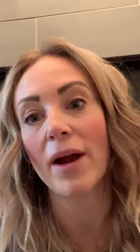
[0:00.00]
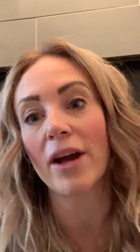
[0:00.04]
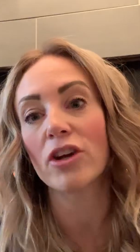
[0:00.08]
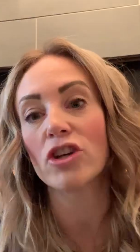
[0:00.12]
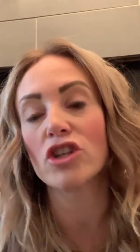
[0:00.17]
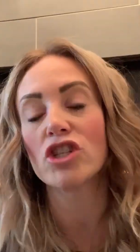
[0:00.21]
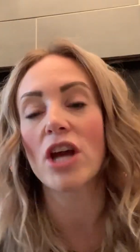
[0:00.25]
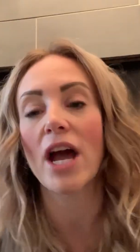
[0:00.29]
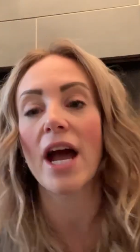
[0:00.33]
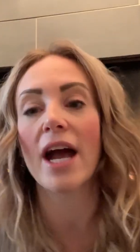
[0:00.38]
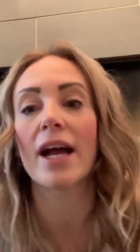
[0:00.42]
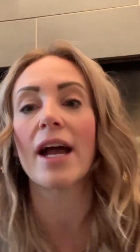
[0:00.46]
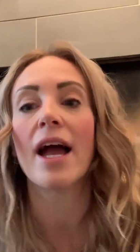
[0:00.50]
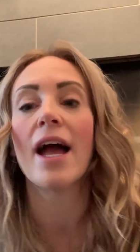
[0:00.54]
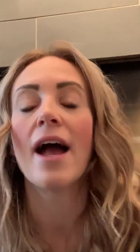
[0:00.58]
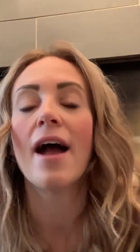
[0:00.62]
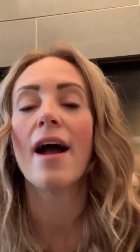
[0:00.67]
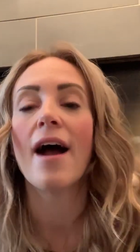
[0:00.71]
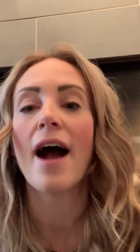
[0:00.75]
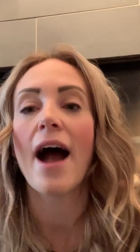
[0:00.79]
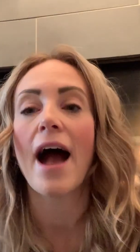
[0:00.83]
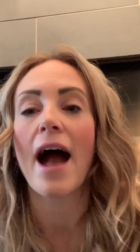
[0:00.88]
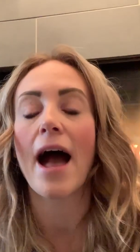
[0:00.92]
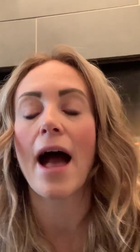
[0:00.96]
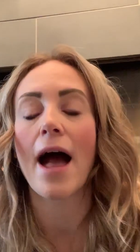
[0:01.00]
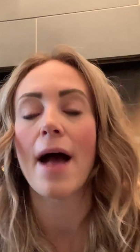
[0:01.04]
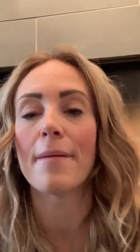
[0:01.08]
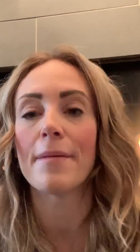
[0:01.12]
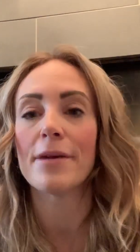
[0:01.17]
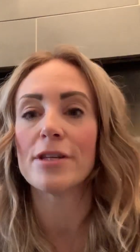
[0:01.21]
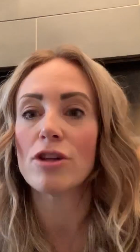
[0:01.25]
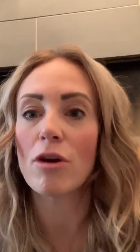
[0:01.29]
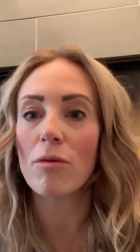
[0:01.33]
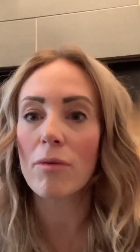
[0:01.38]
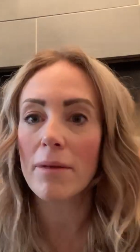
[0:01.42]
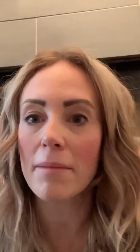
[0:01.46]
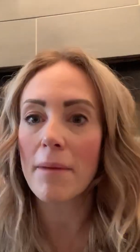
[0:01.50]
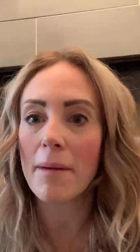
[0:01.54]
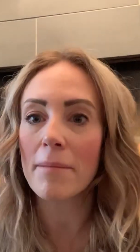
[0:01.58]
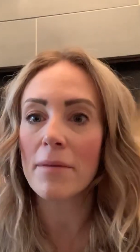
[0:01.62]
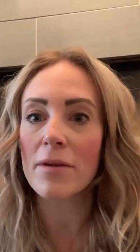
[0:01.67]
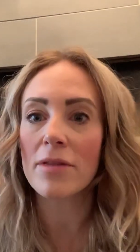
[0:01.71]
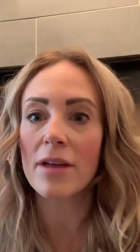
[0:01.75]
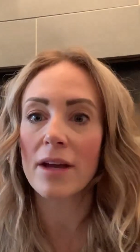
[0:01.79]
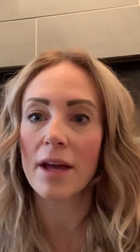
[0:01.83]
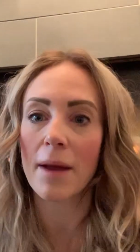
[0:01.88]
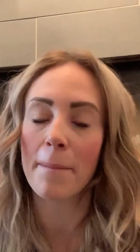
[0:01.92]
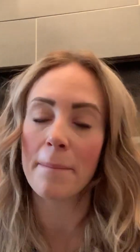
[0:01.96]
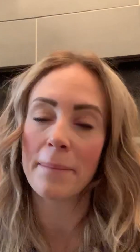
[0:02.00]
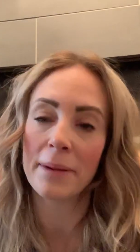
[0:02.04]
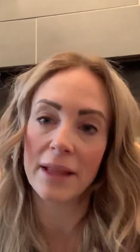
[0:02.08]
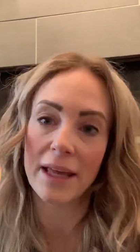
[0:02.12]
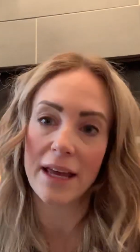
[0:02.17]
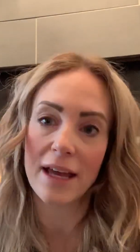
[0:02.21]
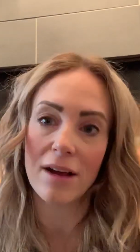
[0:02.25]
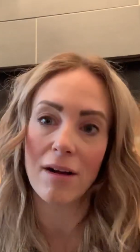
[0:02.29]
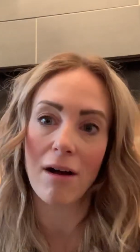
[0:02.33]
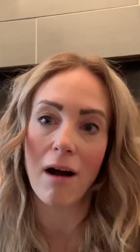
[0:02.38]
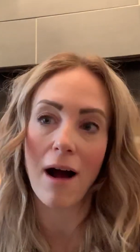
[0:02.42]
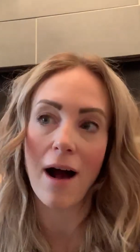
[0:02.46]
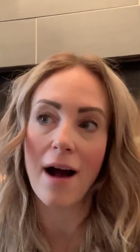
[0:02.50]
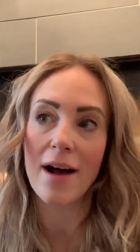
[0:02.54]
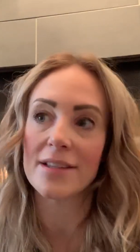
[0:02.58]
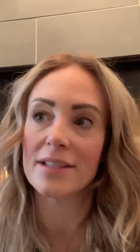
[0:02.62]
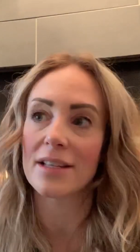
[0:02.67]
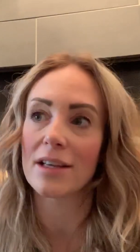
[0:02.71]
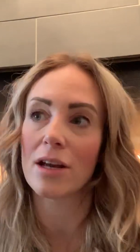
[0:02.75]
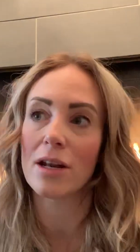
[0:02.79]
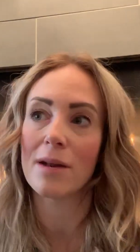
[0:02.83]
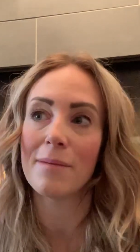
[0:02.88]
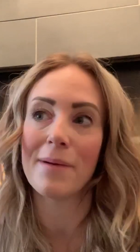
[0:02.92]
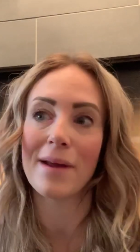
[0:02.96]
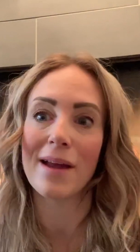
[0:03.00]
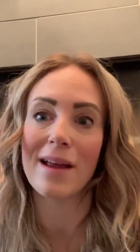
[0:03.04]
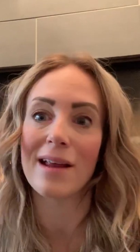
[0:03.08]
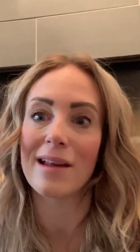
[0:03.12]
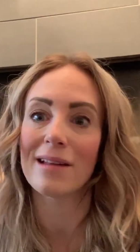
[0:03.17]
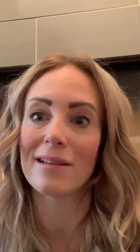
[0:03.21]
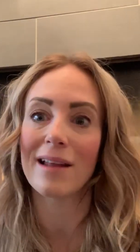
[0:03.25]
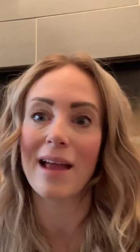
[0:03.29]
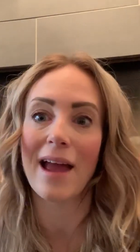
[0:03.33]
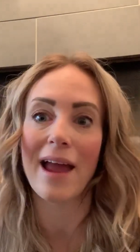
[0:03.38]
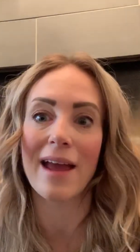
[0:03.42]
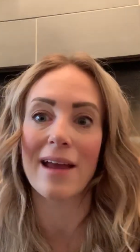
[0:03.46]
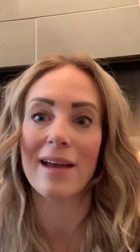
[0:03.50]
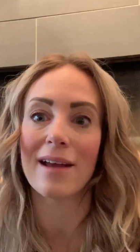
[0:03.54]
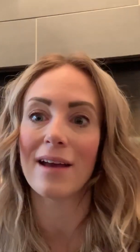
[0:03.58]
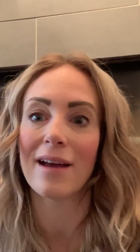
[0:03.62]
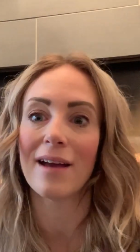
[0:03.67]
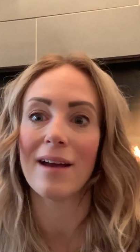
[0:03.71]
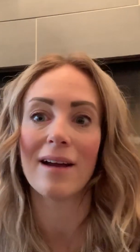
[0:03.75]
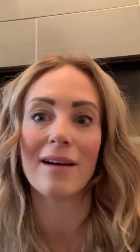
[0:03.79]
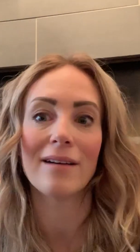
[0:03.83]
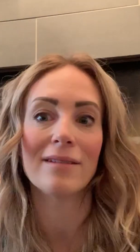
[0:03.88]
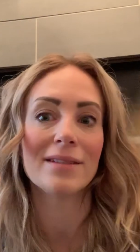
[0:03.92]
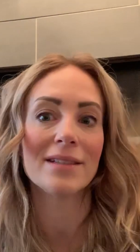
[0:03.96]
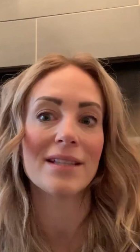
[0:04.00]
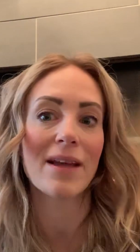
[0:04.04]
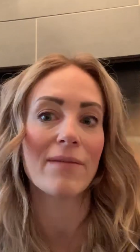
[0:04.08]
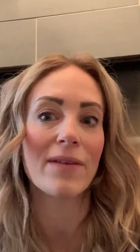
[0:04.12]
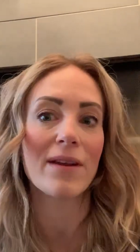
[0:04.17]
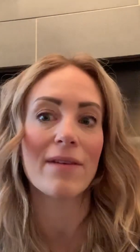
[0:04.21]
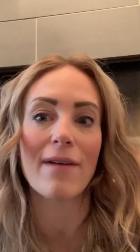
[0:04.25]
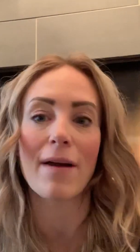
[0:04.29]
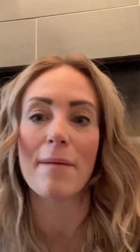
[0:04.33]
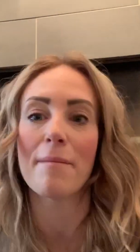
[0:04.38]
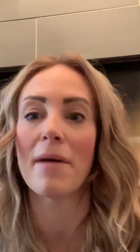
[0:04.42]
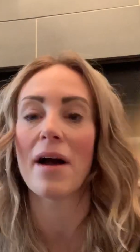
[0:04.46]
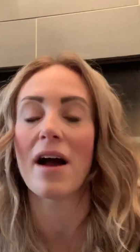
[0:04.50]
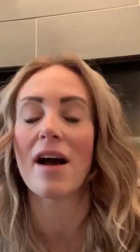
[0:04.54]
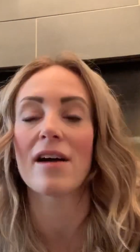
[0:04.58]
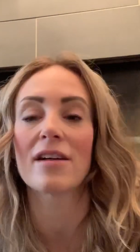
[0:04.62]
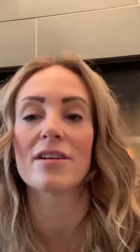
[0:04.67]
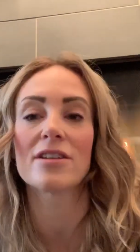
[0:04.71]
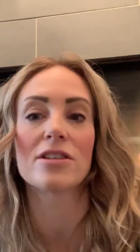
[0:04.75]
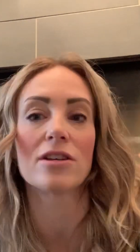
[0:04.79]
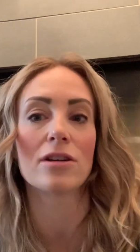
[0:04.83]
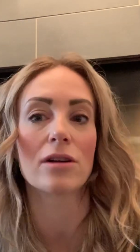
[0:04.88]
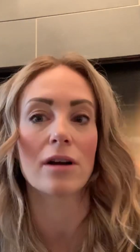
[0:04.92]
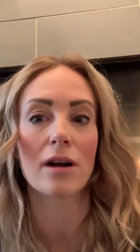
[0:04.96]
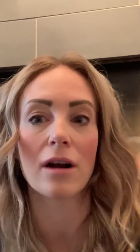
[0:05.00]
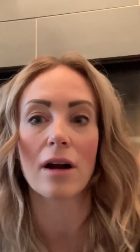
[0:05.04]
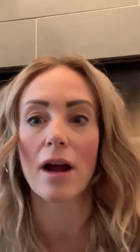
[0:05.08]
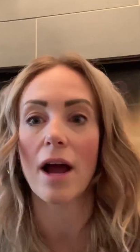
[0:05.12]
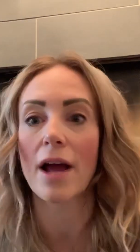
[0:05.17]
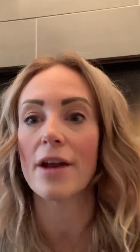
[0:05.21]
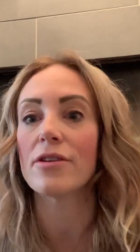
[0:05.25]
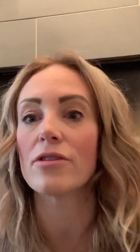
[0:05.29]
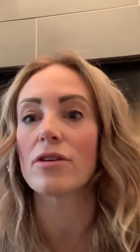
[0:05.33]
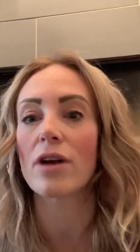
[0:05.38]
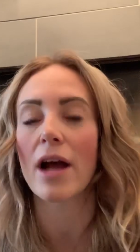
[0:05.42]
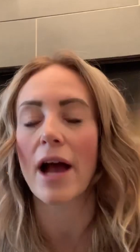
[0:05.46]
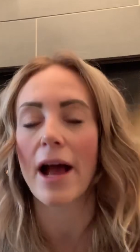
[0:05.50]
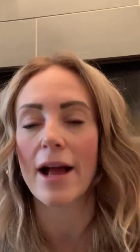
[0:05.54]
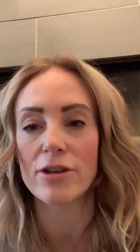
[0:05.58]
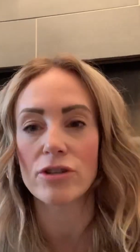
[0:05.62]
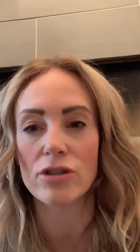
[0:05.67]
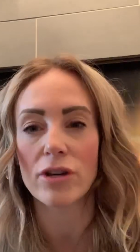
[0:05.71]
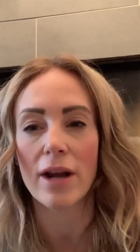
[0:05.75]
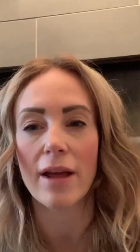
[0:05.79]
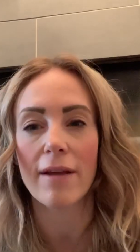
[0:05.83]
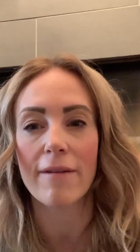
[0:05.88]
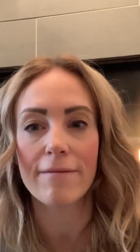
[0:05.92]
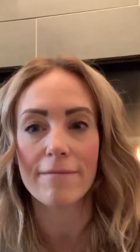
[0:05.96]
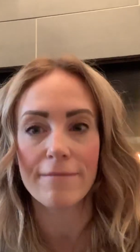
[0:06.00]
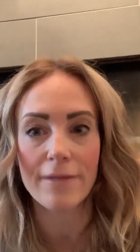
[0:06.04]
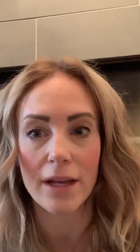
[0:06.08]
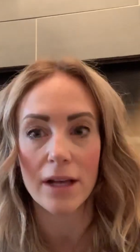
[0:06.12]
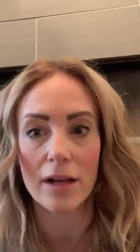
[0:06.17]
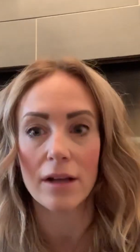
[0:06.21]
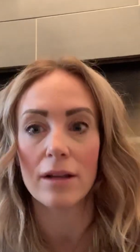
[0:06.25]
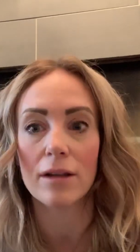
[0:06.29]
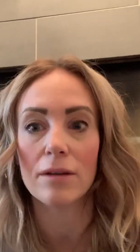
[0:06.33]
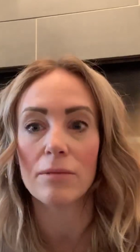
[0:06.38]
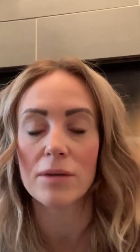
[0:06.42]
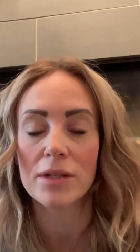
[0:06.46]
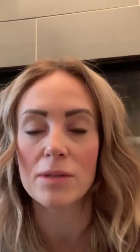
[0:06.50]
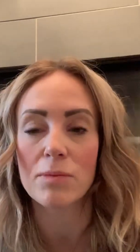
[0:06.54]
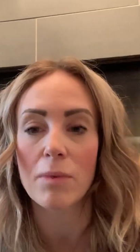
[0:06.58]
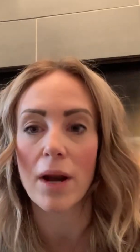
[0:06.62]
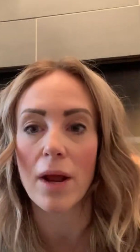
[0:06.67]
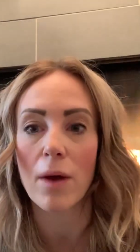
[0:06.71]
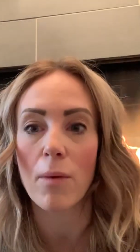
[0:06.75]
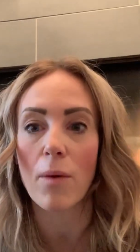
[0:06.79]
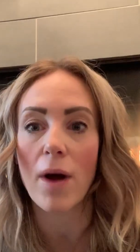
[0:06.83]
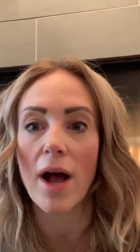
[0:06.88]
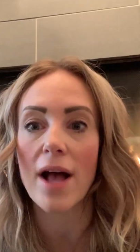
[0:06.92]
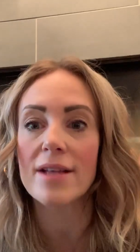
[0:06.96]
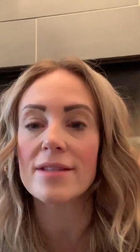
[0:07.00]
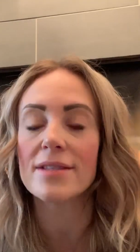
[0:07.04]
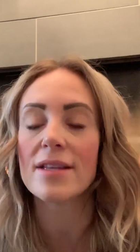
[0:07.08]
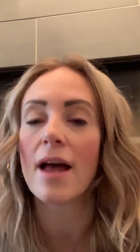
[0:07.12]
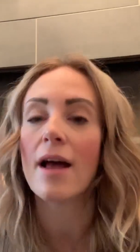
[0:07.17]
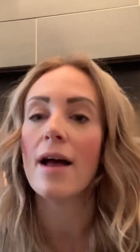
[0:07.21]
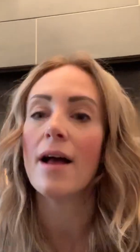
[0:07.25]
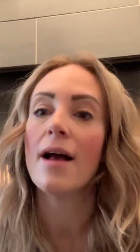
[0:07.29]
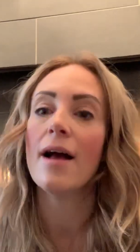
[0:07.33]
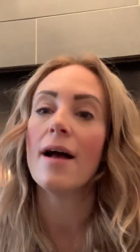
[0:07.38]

record check. I don't remember the complete cost. It could have been like $75 or under 100, I feel was what it was.